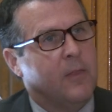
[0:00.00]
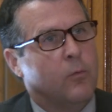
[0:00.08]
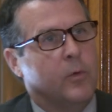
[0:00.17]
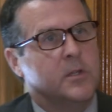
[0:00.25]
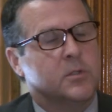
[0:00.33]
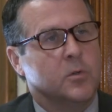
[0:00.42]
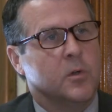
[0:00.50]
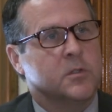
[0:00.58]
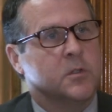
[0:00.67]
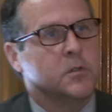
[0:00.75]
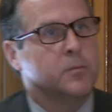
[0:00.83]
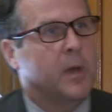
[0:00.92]
the
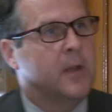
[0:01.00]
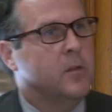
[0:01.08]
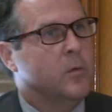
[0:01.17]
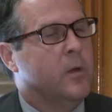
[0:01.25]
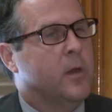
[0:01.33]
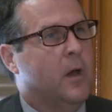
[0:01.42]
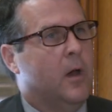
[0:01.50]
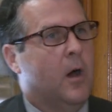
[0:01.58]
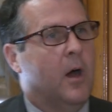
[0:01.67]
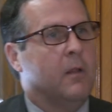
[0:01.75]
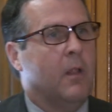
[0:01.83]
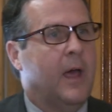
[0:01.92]
resources by doing
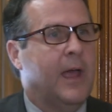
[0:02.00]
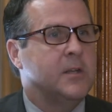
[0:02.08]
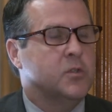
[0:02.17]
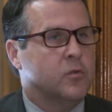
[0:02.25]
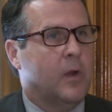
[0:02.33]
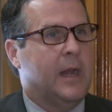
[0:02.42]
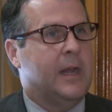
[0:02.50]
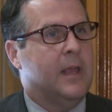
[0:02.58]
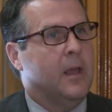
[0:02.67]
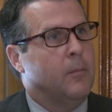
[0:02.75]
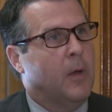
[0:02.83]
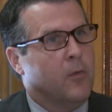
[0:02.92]
online
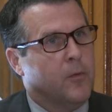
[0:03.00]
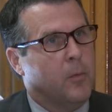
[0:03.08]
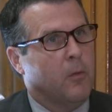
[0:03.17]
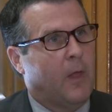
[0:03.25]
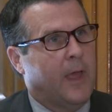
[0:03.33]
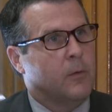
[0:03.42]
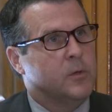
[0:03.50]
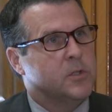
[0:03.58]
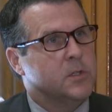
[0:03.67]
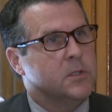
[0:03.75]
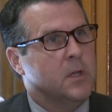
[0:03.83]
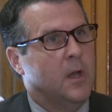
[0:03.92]
training in multiple
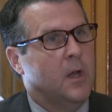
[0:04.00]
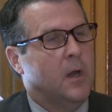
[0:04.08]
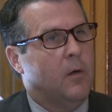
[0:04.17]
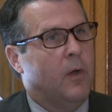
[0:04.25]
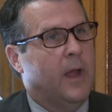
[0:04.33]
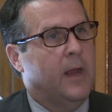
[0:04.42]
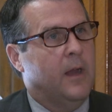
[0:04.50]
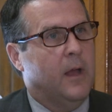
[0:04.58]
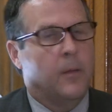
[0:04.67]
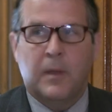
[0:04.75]
languages right?